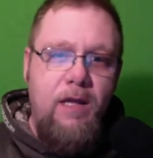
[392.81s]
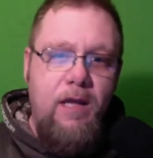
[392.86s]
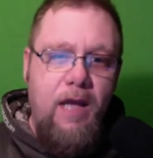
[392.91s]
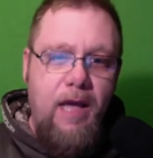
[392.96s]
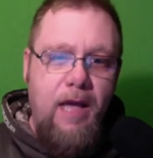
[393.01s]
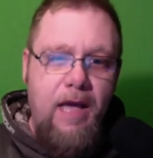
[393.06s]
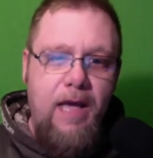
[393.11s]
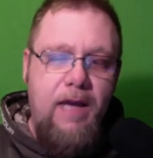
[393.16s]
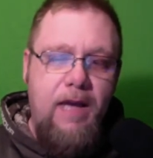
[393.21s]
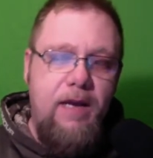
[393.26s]

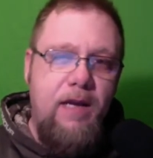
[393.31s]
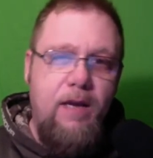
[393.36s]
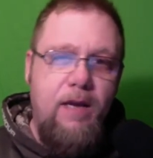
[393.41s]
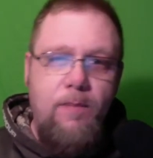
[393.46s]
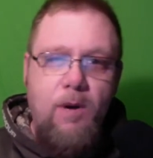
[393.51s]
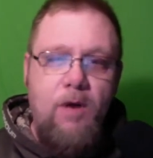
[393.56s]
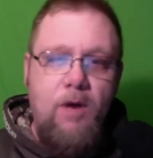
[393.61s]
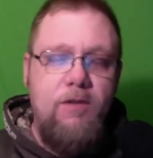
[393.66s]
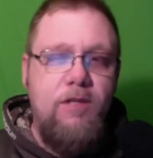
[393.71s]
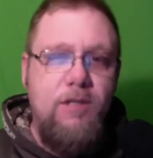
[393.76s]
and
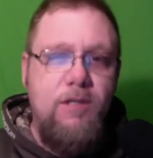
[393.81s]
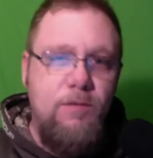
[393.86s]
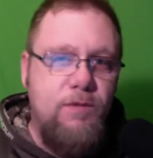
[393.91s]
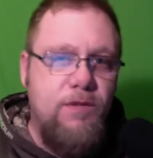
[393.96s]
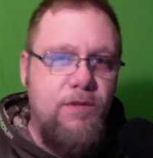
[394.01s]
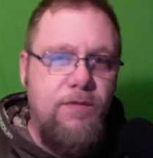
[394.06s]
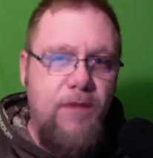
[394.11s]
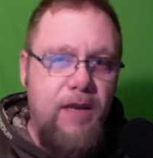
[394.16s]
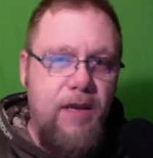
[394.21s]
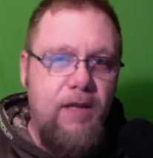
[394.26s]
Parsons
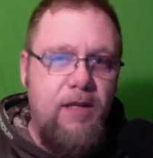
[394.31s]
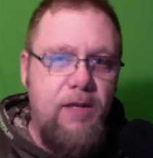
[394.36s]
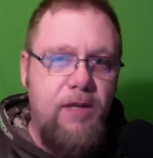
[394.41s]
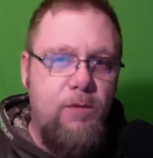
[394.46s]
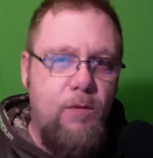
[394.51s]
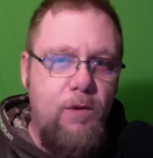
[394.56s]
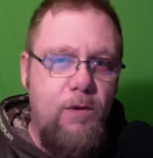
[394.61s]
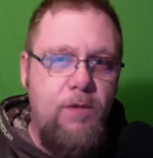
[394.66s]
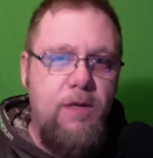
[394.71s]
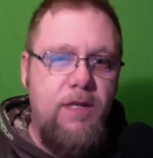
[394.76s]
was fatally
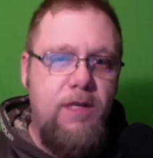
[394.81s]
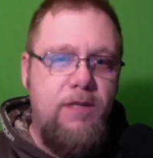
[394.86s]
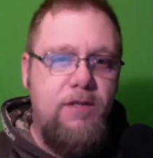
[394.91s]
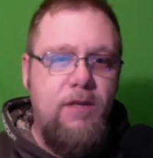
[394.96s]
wounded.